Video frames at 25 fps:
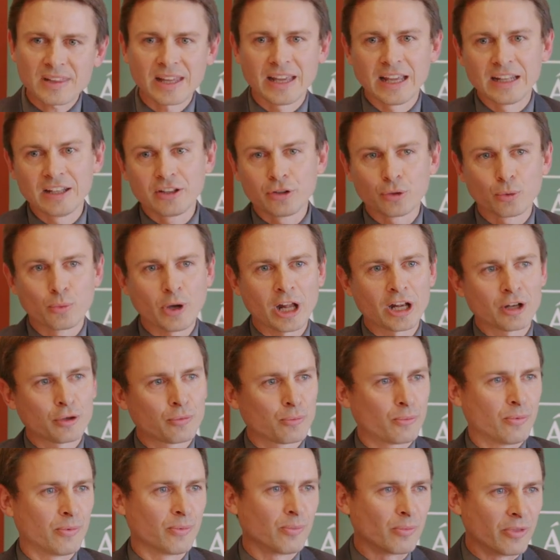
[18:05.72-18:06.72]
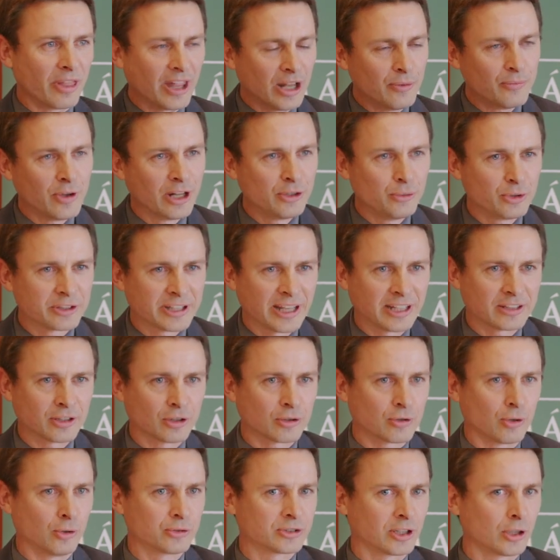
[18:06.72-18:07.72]
And, well, then when you take
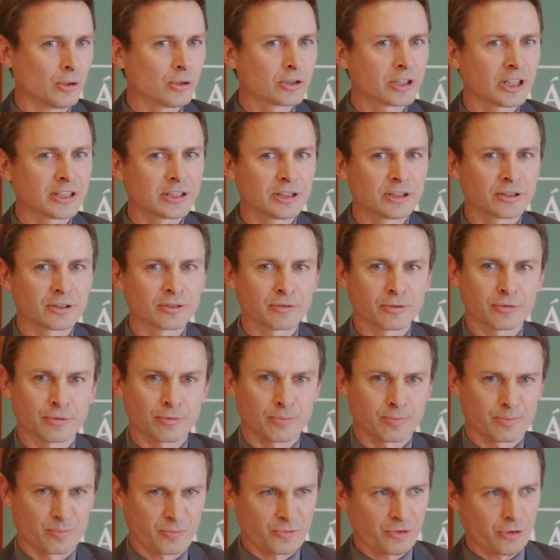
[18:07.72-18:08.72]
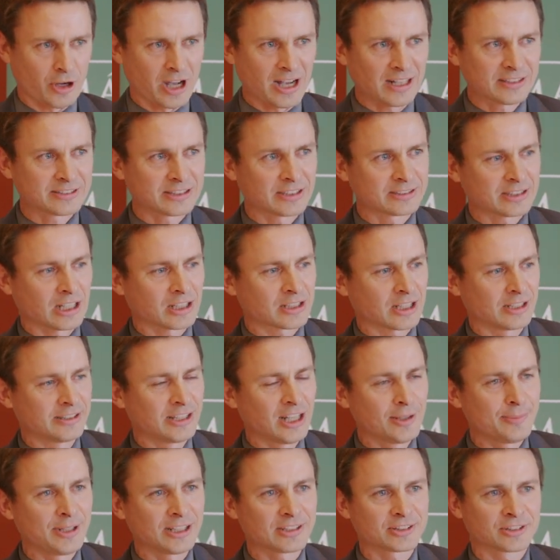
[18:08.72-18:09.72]
a closer look at it, for us as
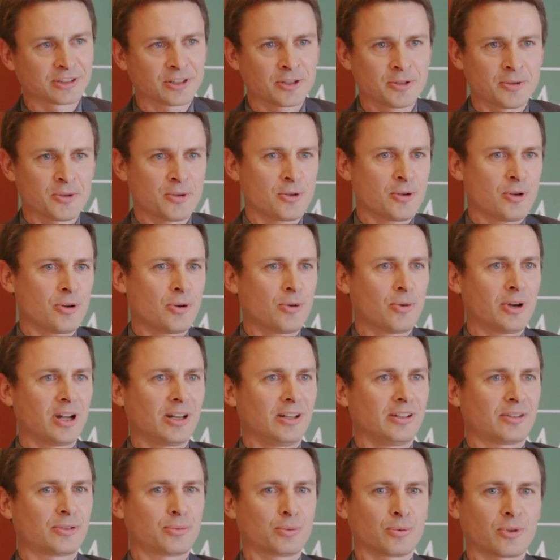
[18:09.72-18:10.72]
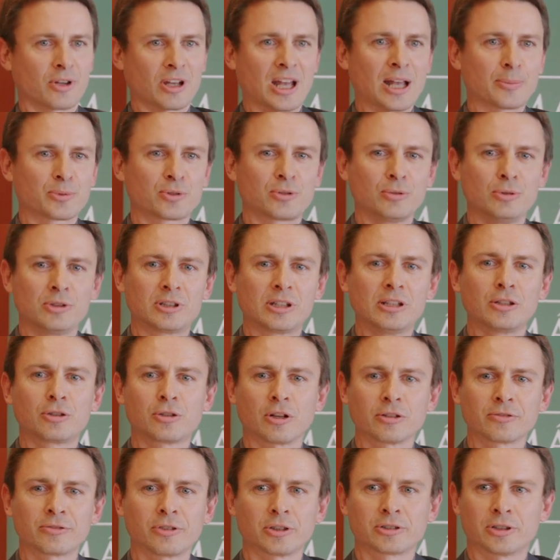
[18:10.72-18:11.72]
academics, well, it's absolutely
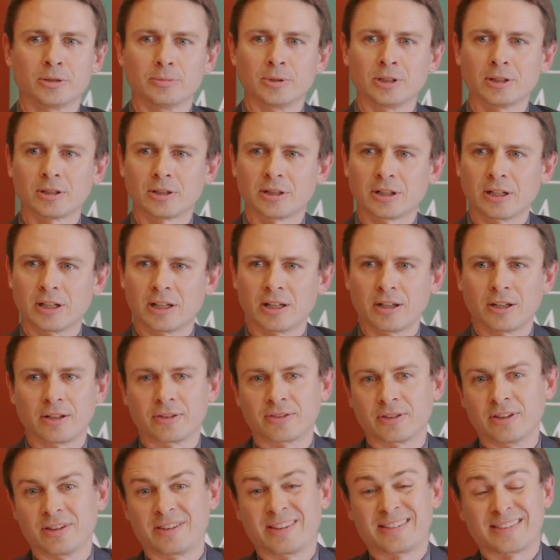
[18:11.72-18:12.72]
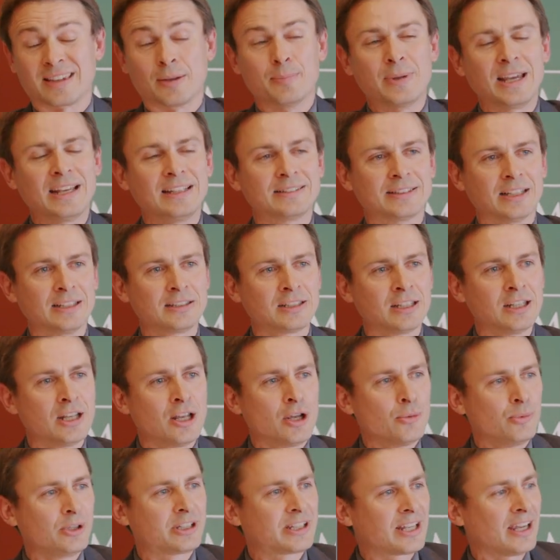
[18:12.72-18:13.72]
comfortable. It's amazing.
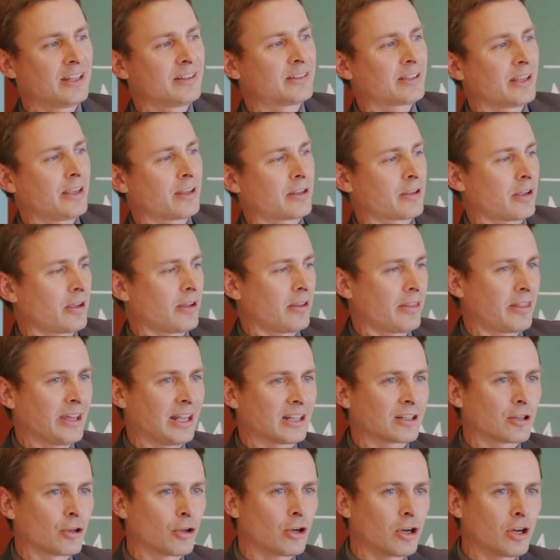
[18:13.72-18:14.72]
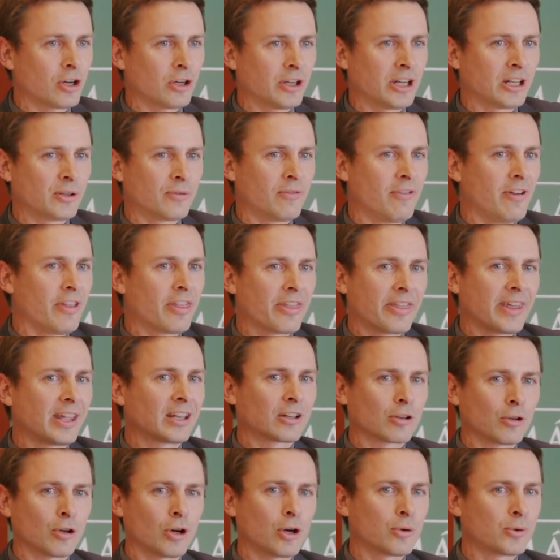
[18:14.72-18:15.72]
We can take that law, and with
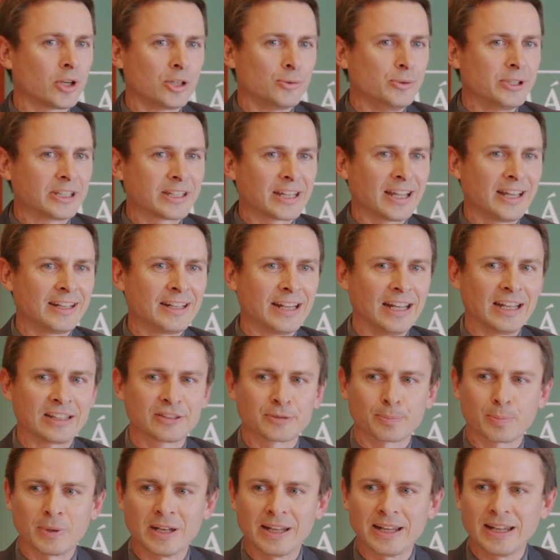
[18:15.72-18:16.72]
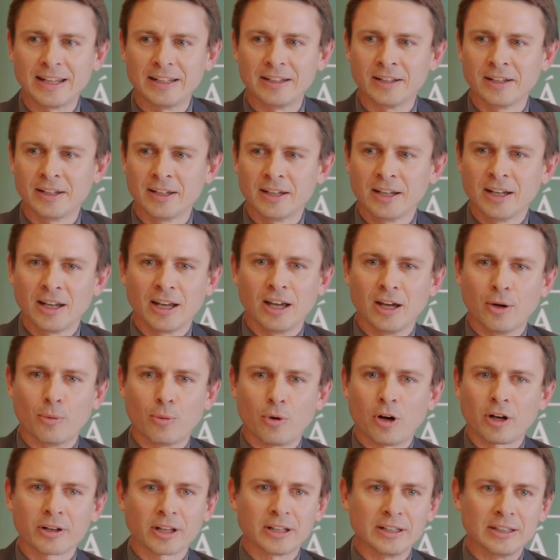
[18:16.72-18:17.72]
that law, well, we can explain
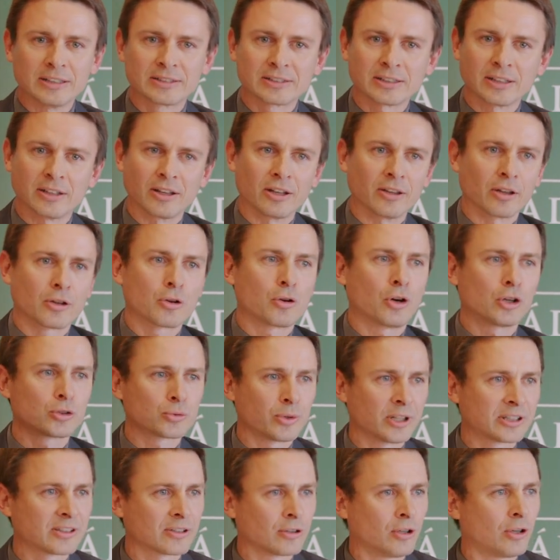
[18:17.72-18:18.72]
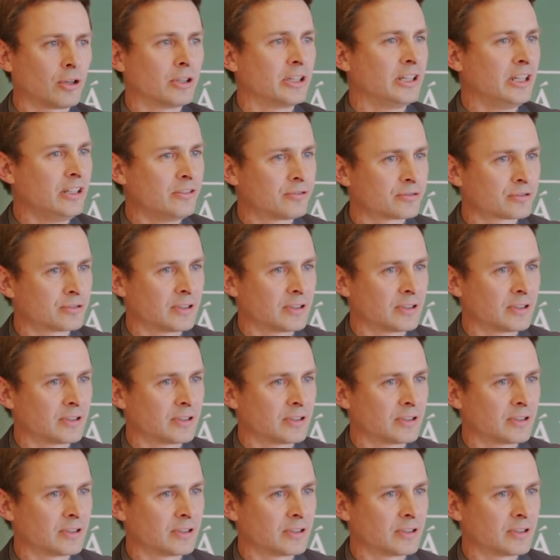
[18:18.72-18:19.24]
what is contracts law in